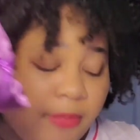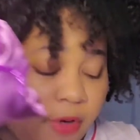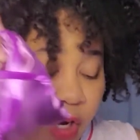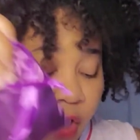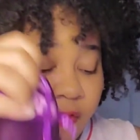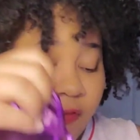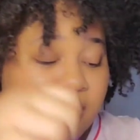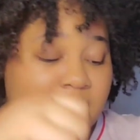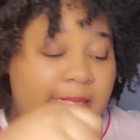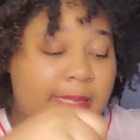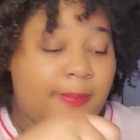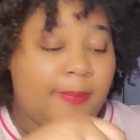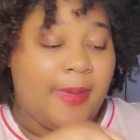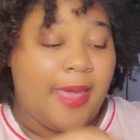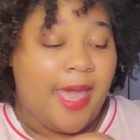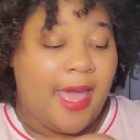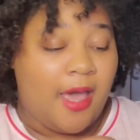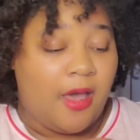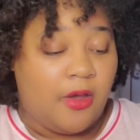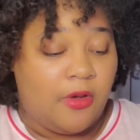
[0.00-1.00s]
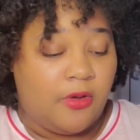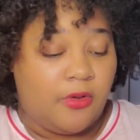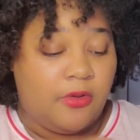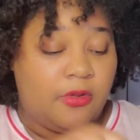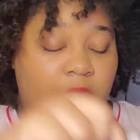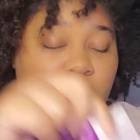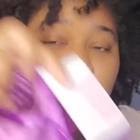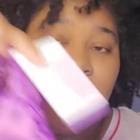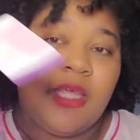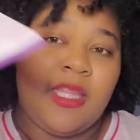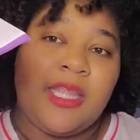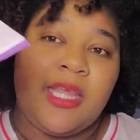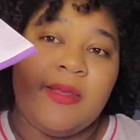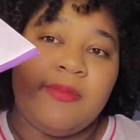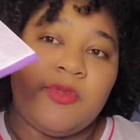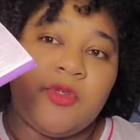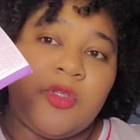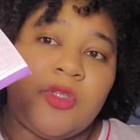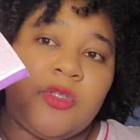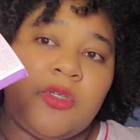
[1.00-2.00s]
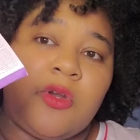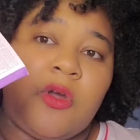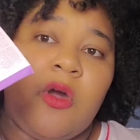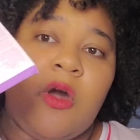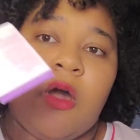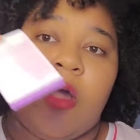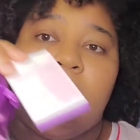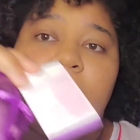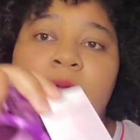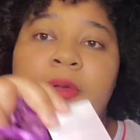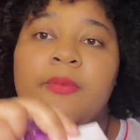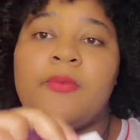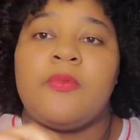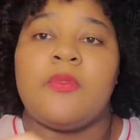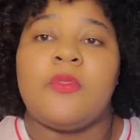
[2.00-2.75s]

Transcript: nervous about, comes with a little card,